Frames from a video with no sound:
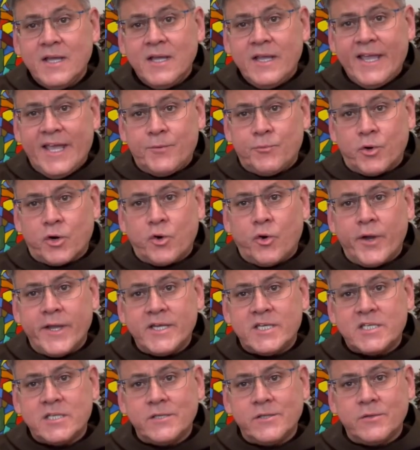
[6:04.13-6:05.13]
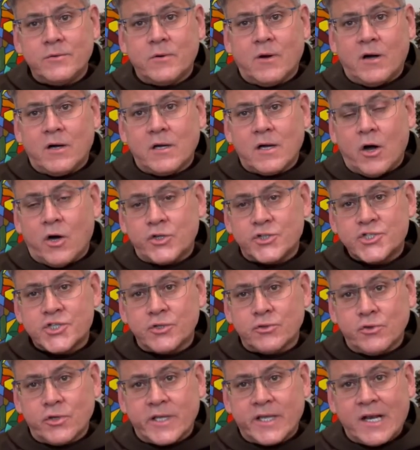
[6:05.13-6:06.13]
And we're going to also
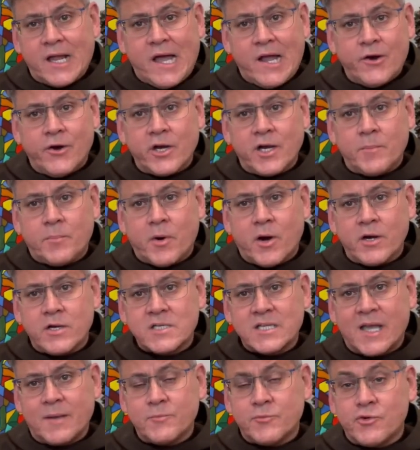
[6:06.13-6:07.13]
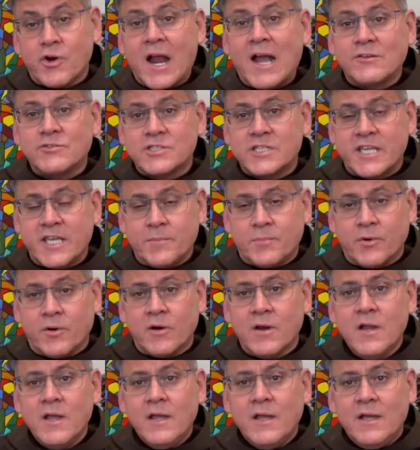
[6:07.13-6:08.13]
look at hiring a part-time
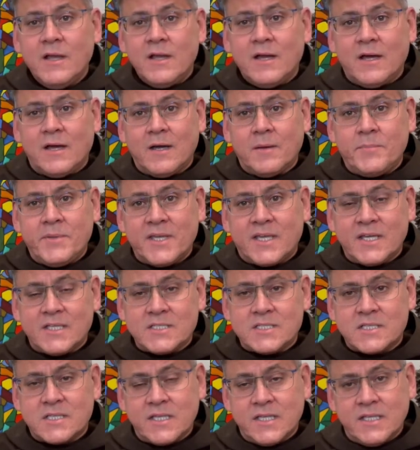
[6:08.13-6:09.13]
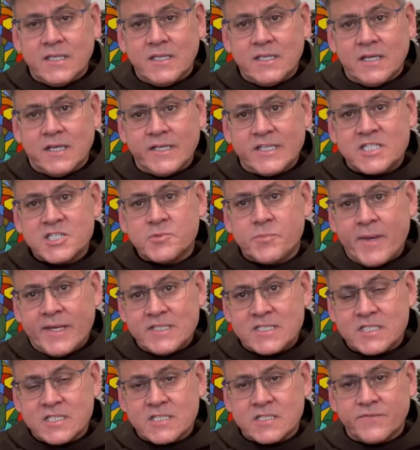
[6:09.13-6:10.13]
groundskeeper because the
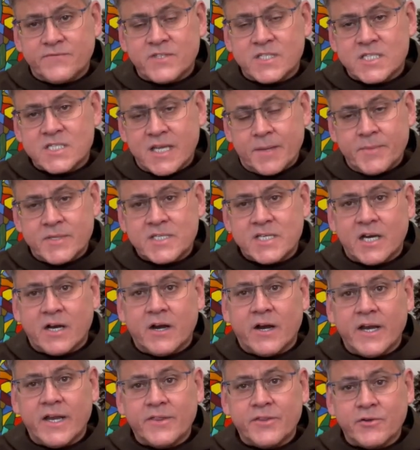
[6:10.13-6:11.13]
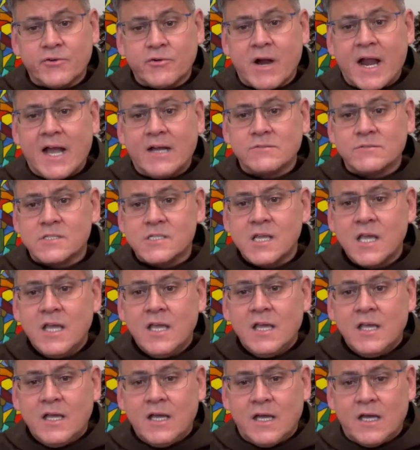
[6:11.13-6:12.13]
expenses of the cemetery and the grounds
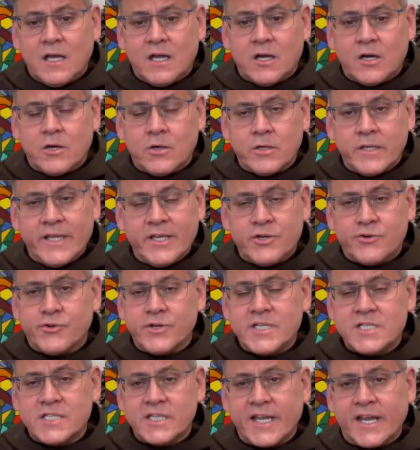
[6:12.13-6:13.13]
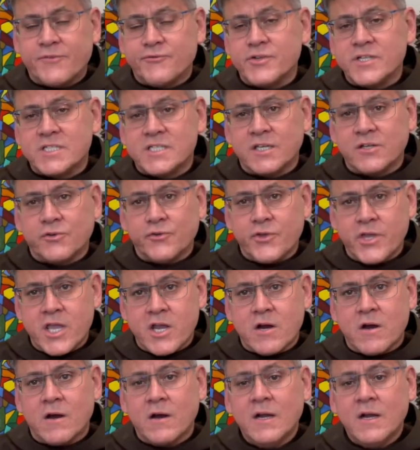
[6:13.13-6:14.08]
are increasing every single year.